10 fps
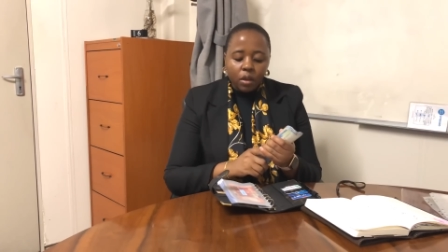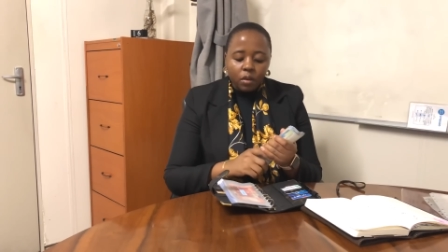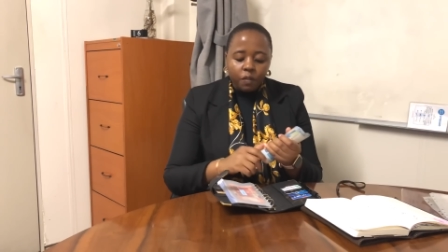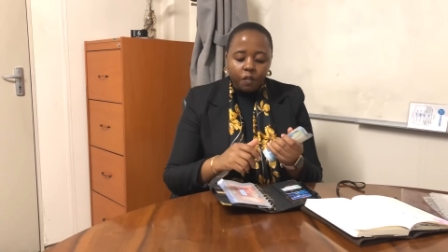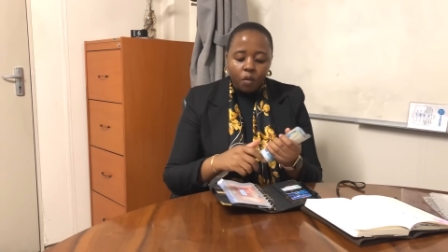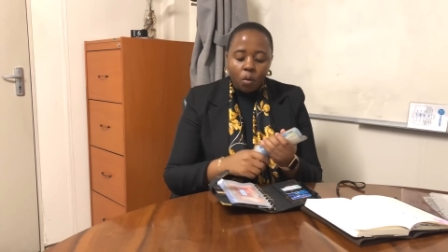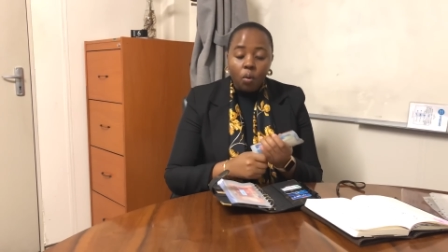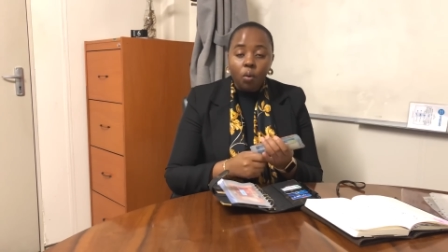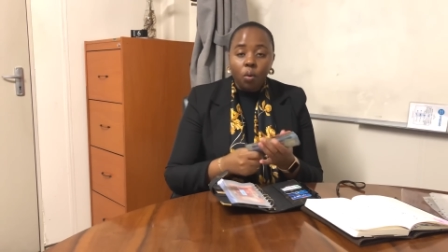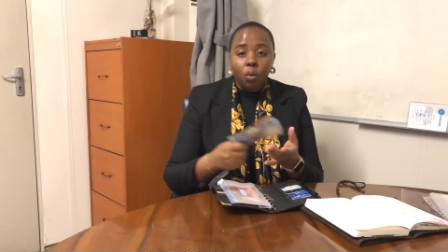
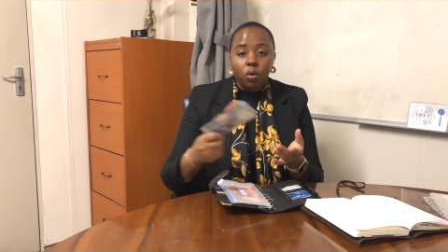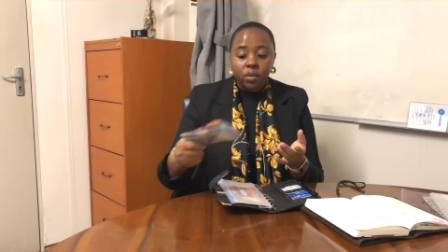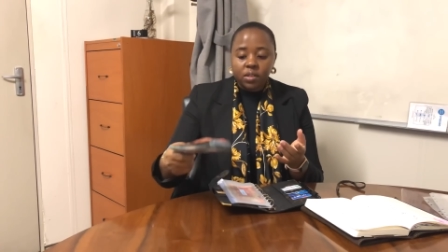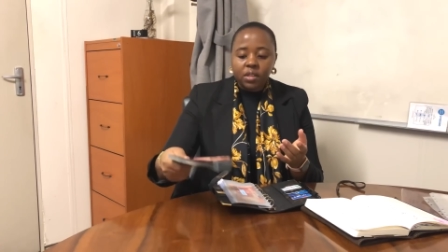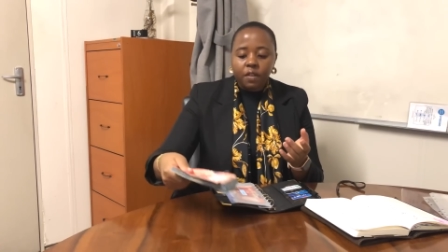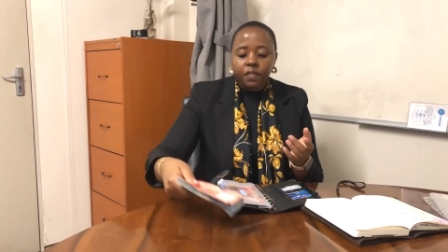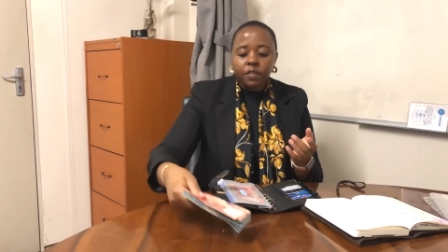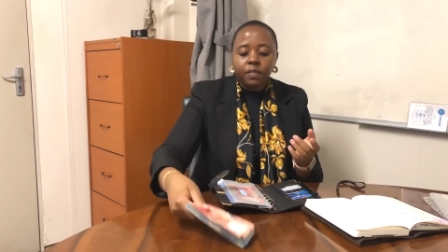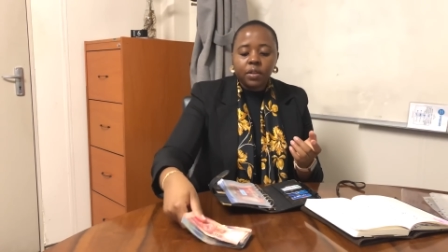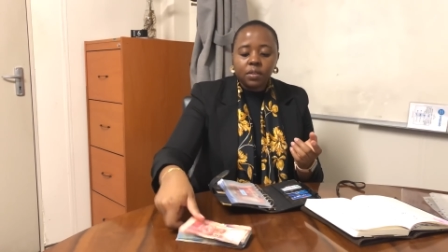for
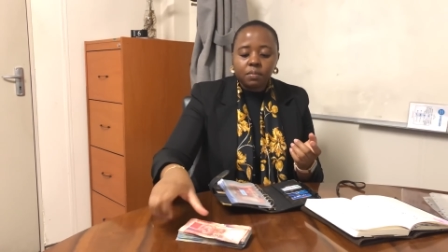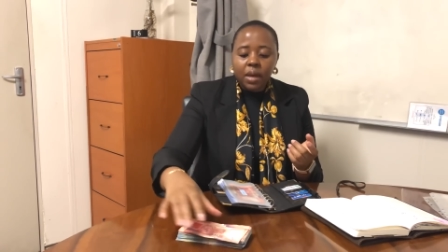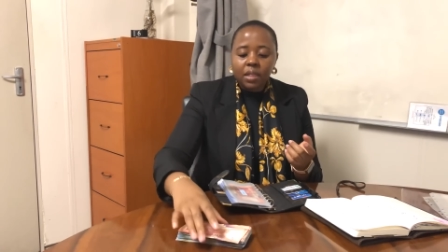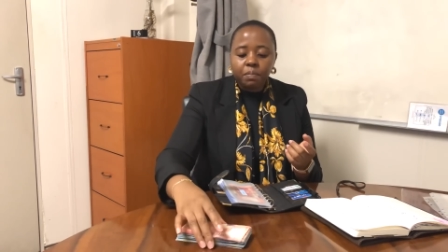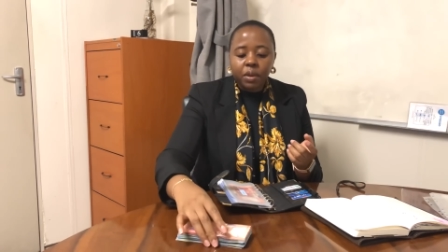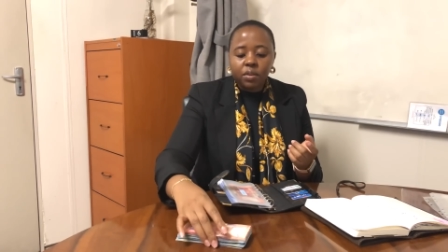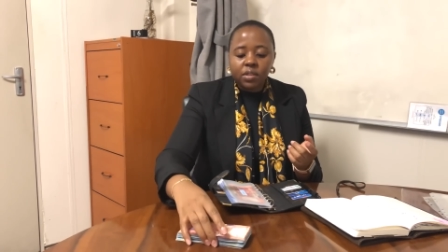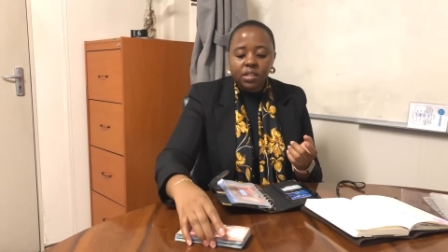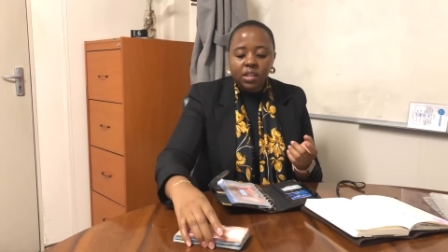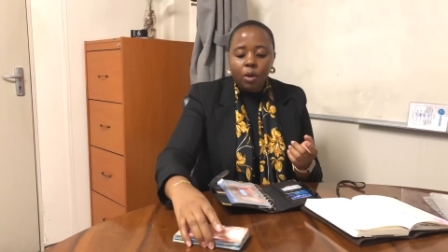stuffing for this month
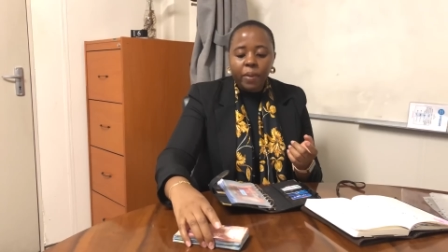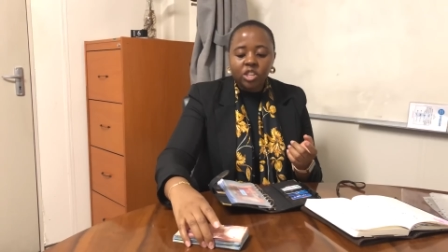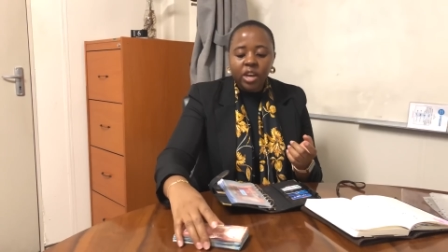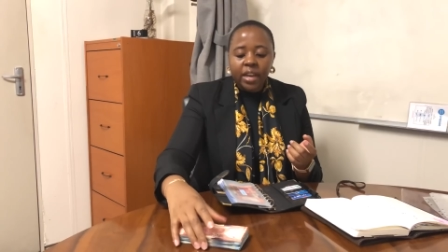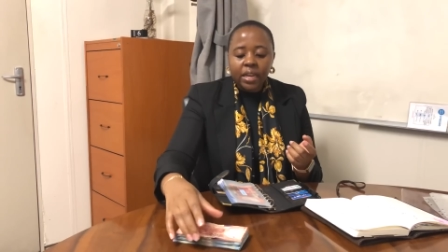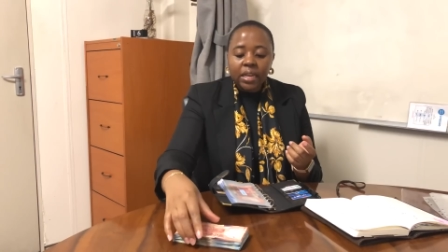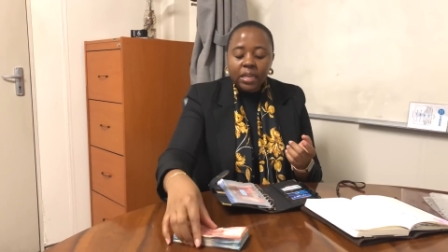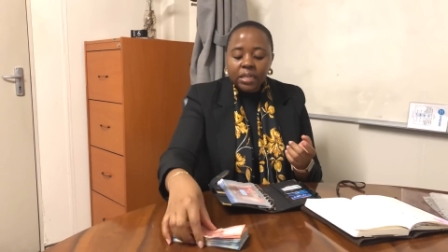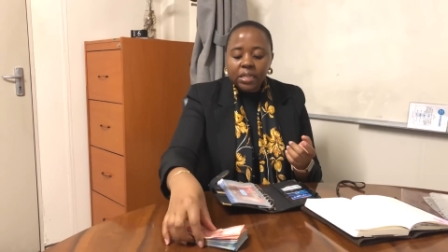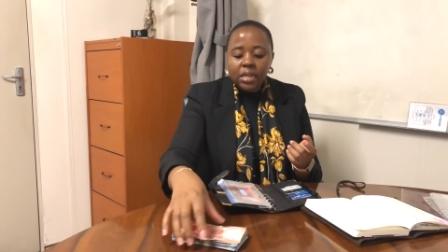because that's how much I
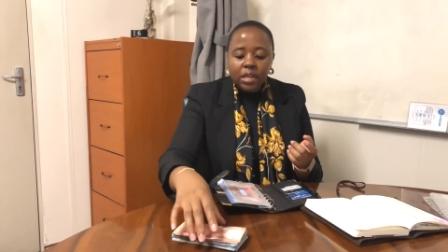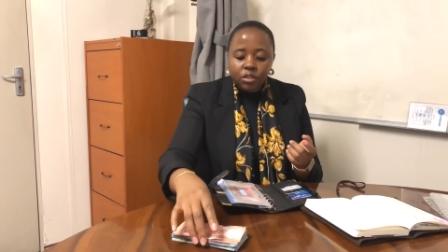needed.